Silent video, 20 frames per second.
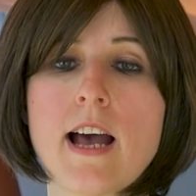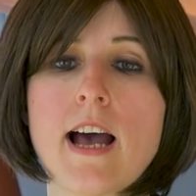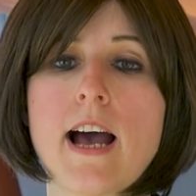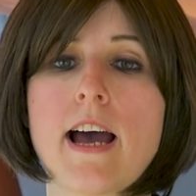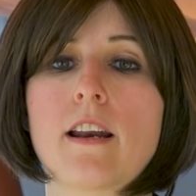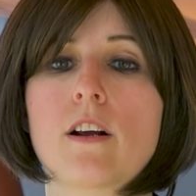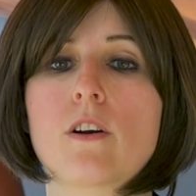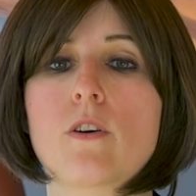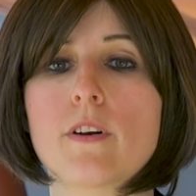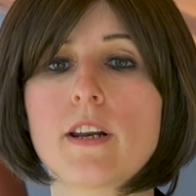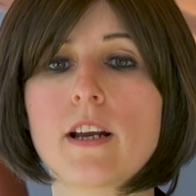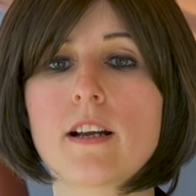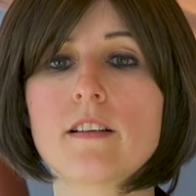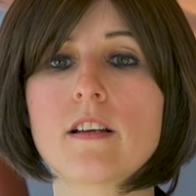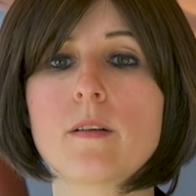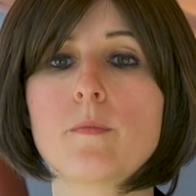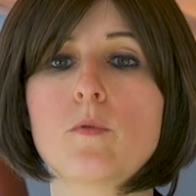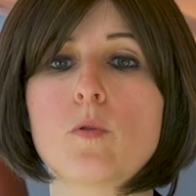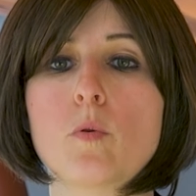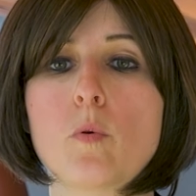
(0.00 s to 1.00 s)
and connect
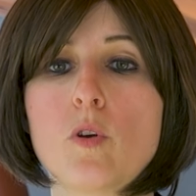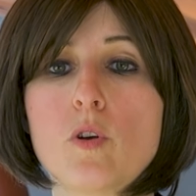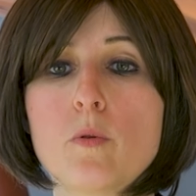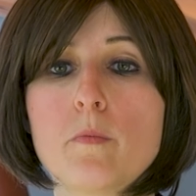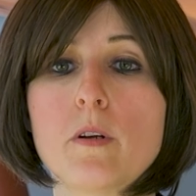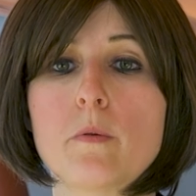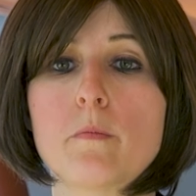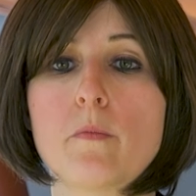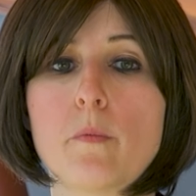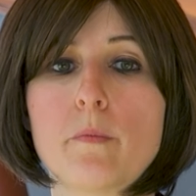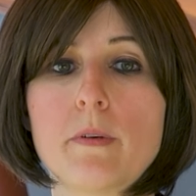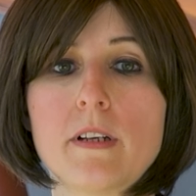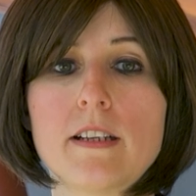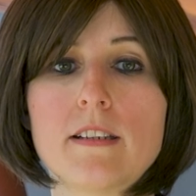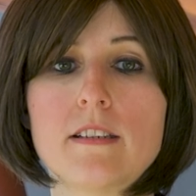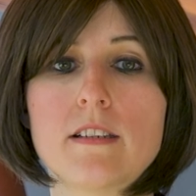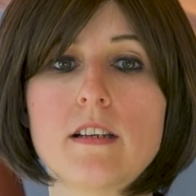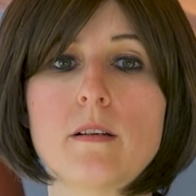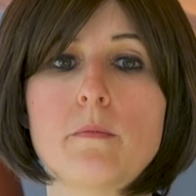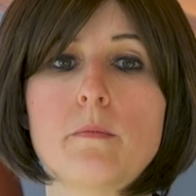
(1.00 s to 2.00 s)
them to human
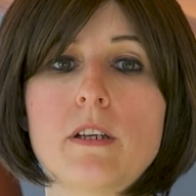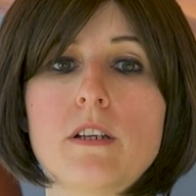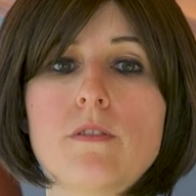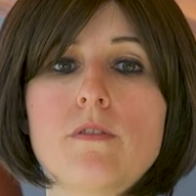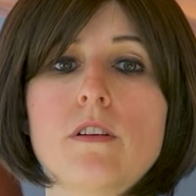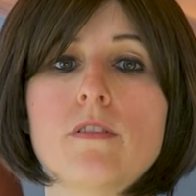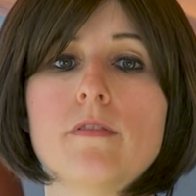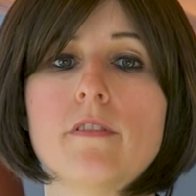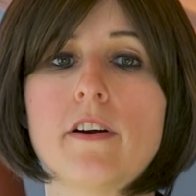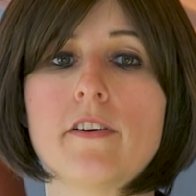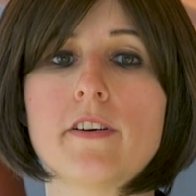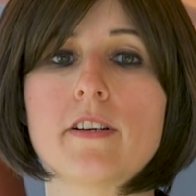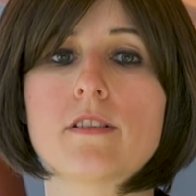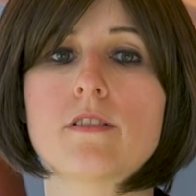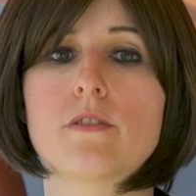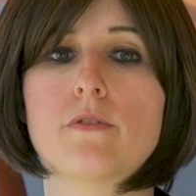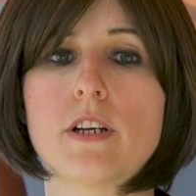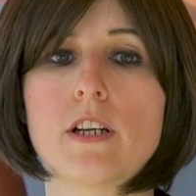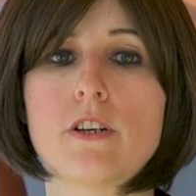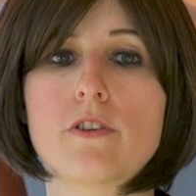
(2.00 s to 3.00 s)
mobility between
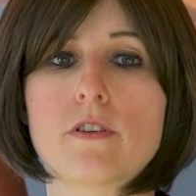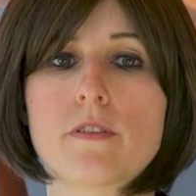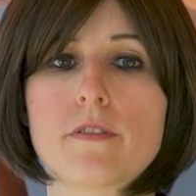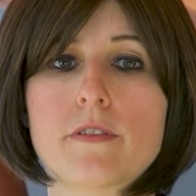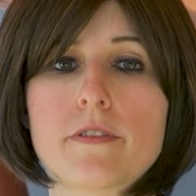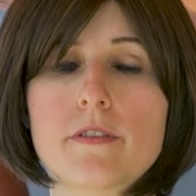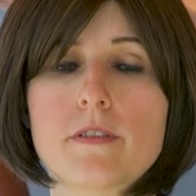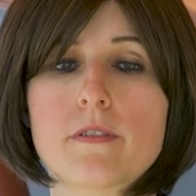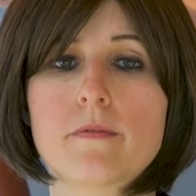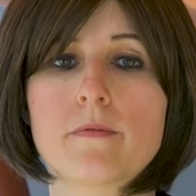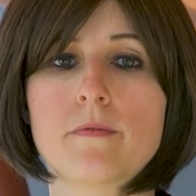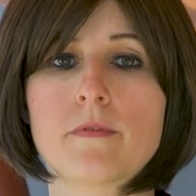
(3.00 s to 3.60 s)
various regions.